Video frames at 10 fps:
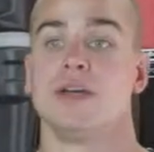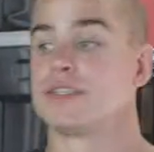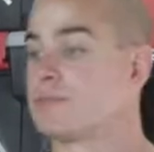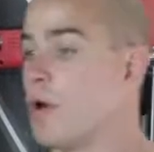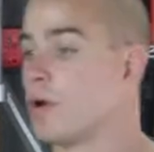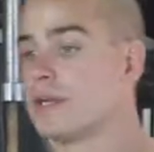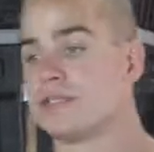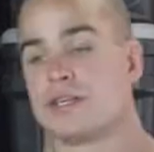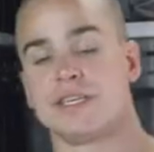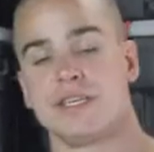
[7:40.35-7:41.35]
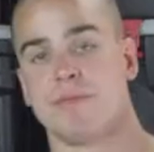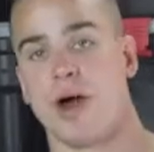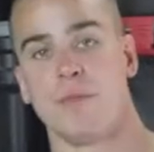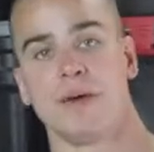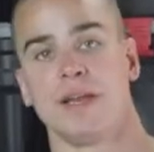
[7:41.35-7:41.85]
Smoking turkey, in
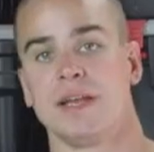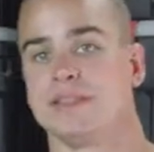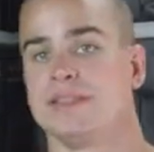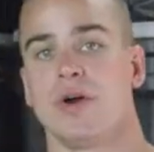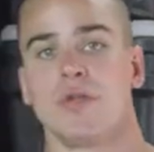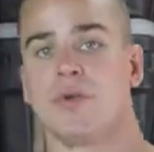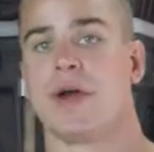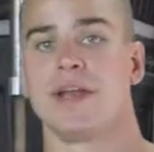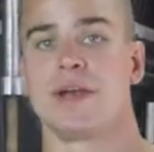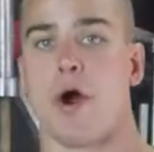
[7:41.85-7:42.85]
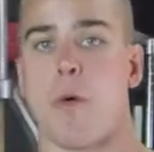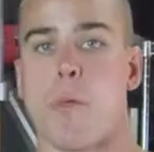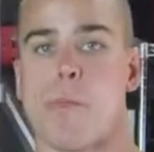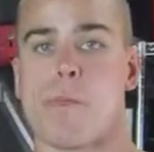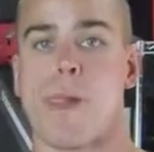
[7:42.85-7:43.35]
my opinion, is the only way to go.
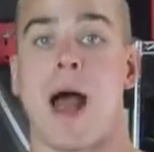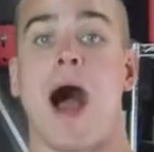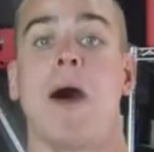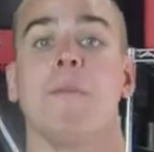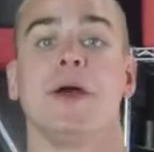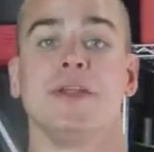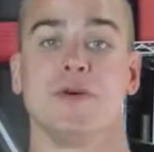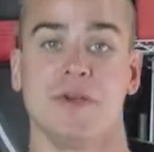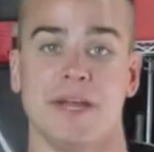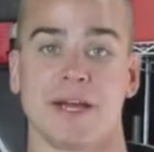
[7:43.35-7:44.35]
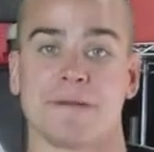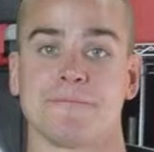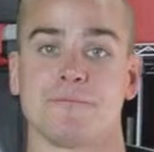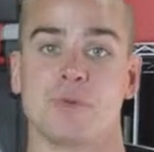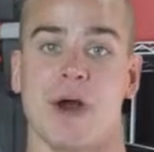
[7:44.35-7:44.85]
I'm Paleo Nick,
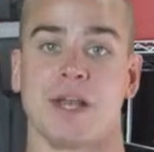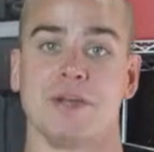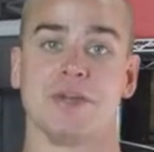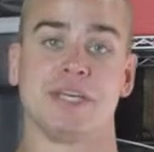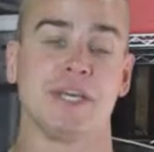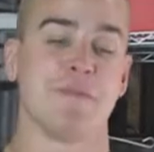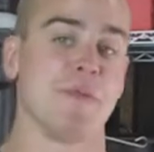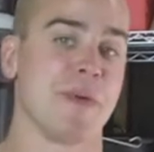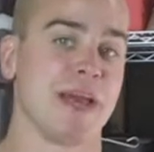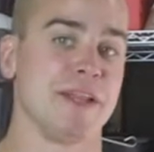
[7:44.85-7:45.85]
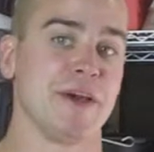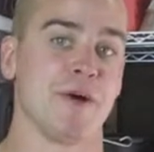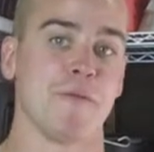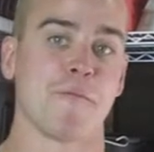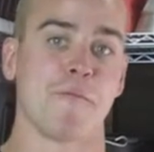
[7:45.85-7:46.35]
reminding you to keep it
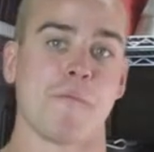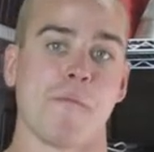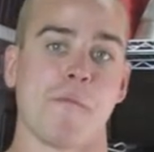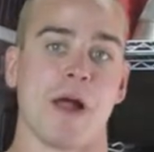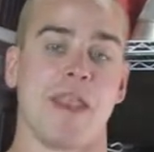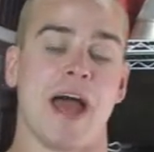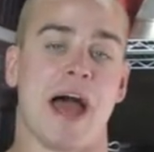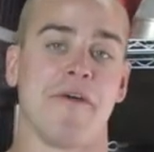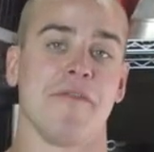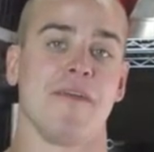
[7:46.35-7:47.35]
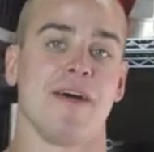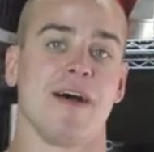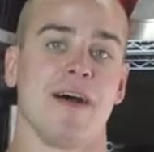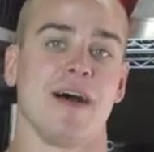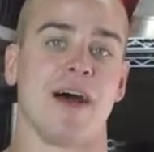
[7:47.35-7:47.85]
paleo and to have
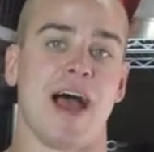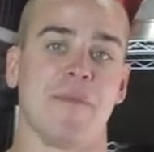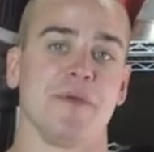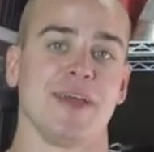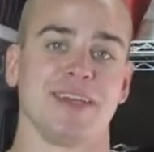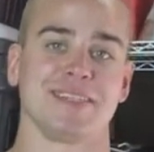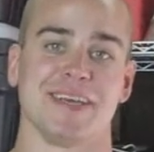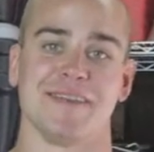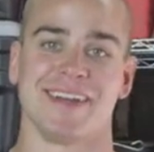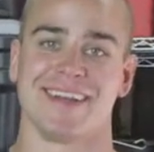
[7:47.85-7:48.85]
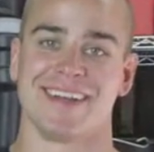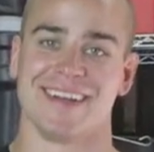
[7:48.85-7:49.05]
a happy Thanksgiving.